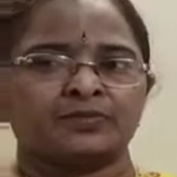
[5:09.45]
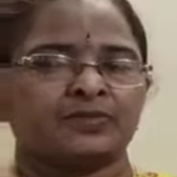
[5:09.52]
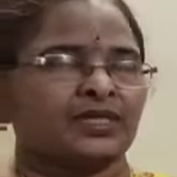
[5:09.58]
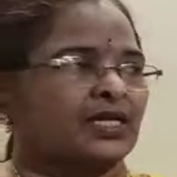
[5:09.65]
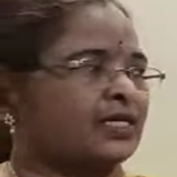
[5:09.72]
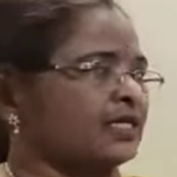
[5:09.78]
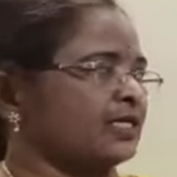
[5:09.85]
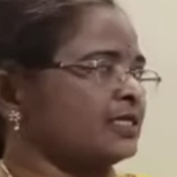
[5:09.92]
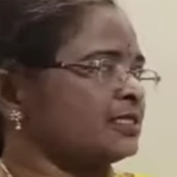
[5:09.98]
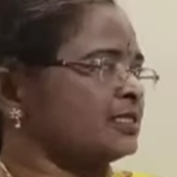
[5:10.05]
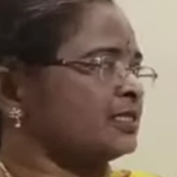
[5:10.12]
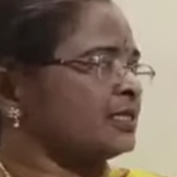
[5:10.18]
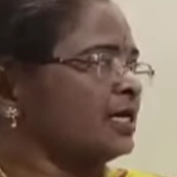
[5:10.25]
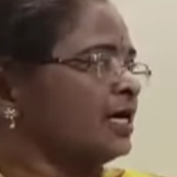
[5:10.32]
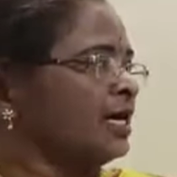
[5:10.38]
That
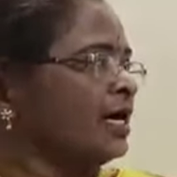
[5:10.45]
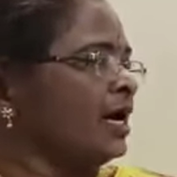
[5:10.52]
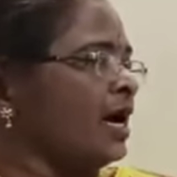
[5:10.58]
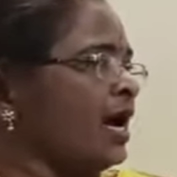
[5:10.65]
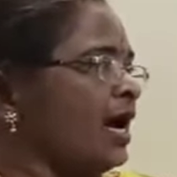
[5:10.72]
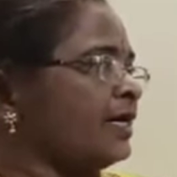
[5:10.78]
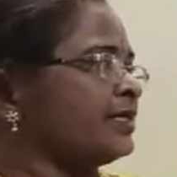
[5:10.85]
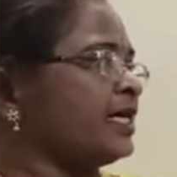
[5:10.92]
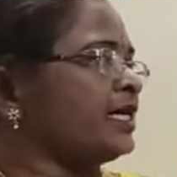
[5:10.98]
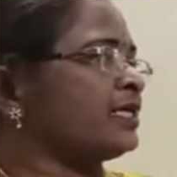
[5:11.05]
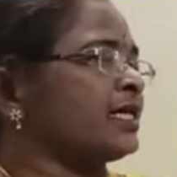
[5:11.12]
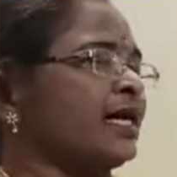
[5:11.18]
is, that